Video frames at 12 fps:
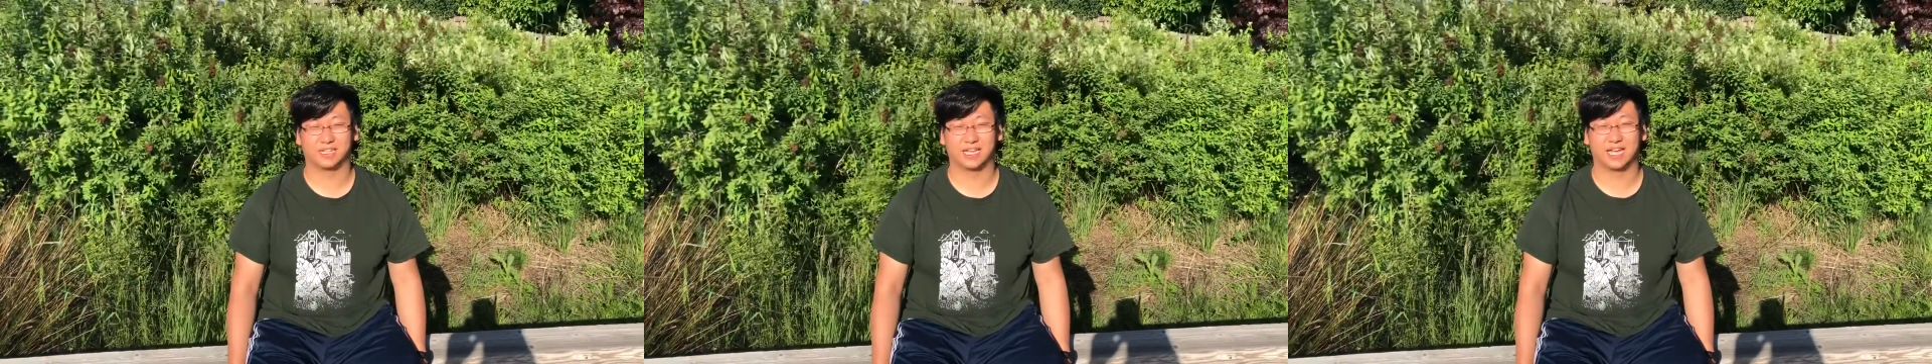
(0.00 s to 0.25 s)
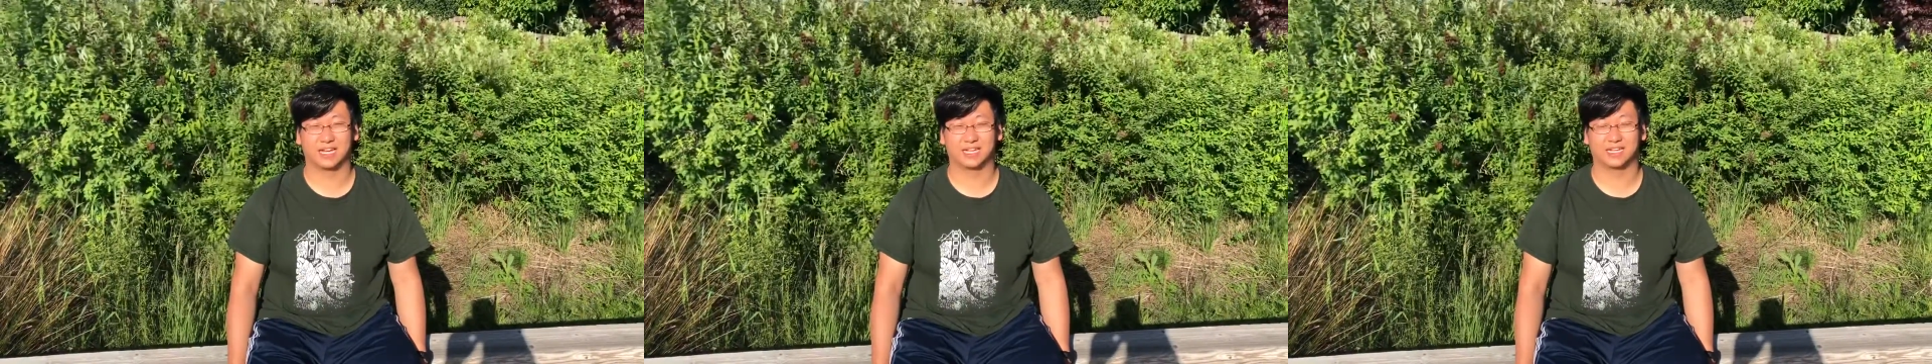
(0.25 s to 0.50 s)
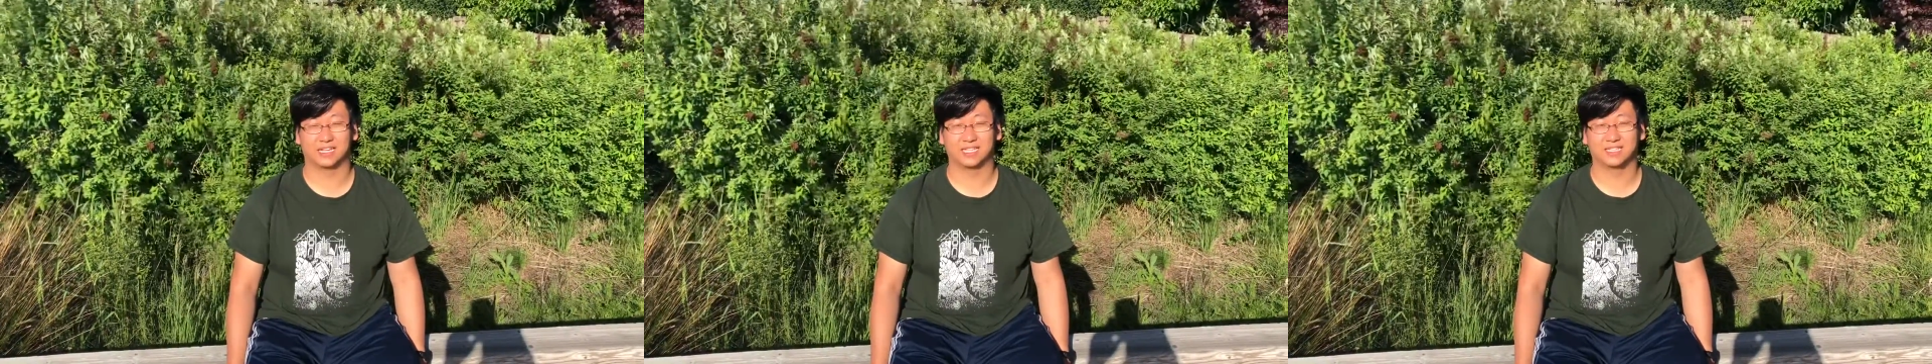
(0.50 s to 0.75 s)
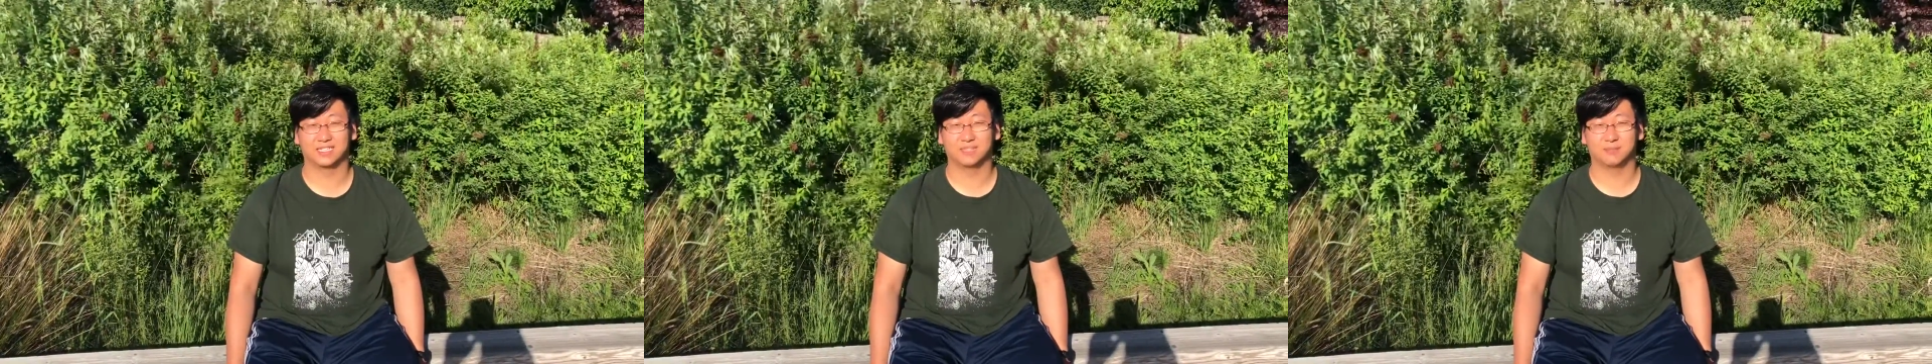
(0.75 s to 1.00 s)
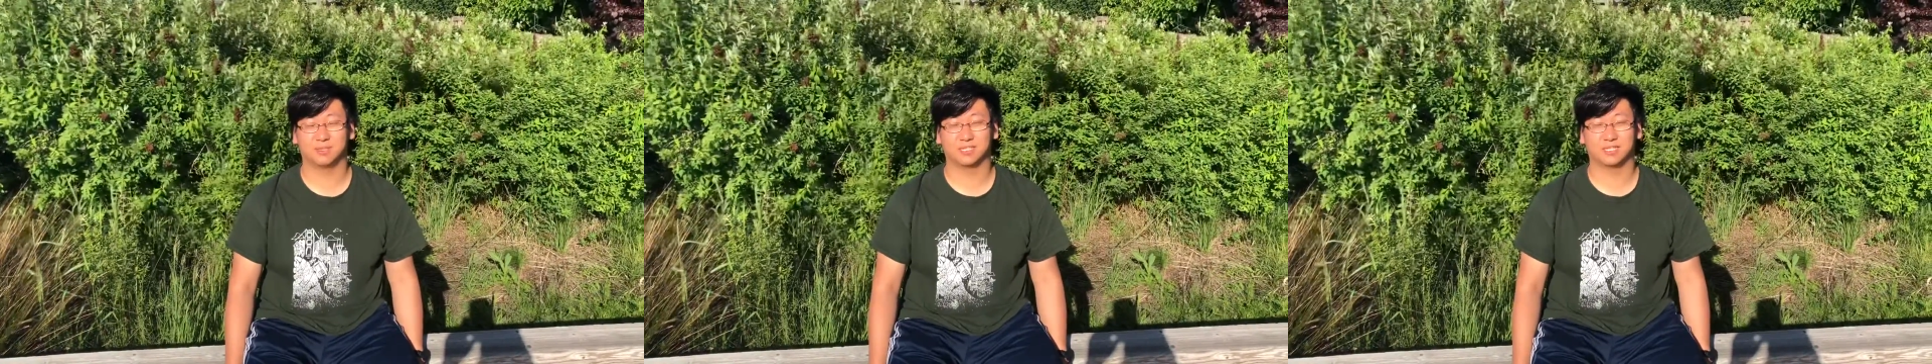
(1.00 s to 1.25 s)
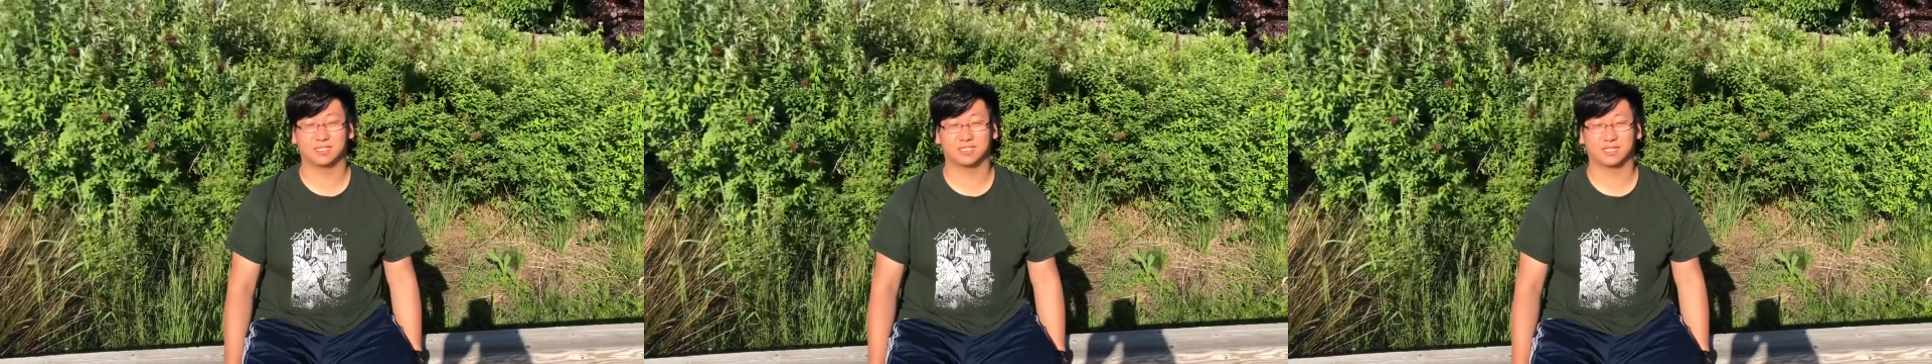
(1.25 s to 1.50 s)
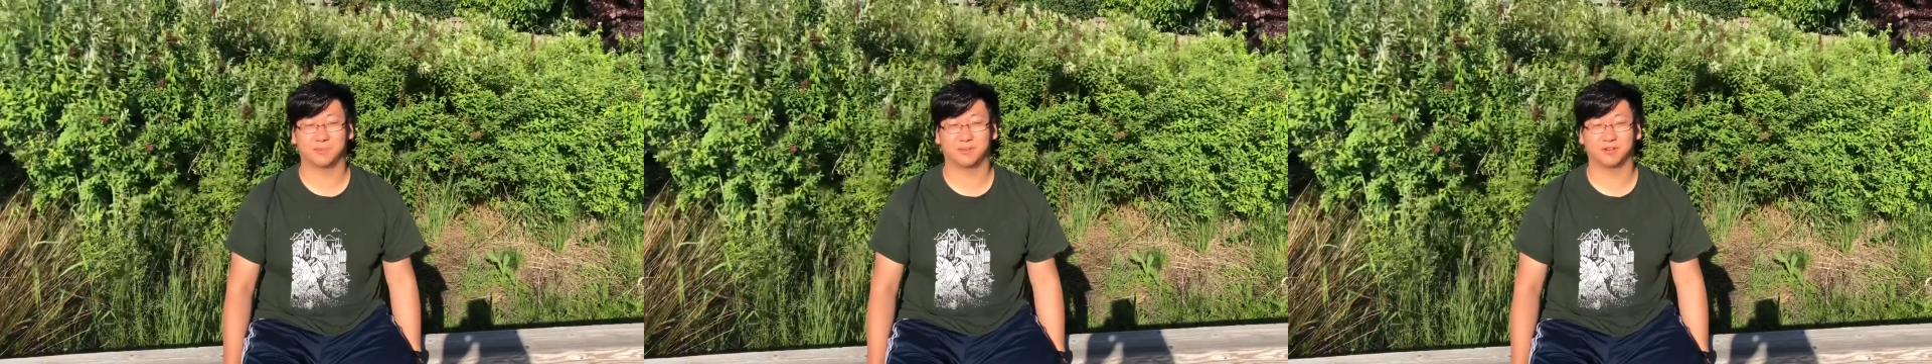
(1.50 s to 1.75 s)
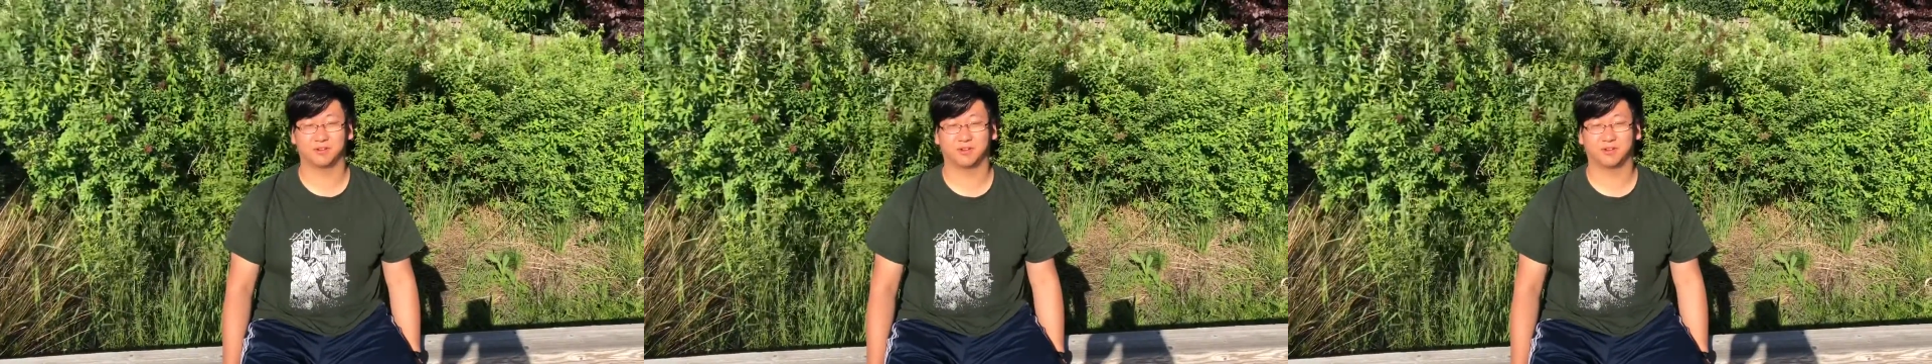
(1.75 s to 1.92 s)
that it is because they build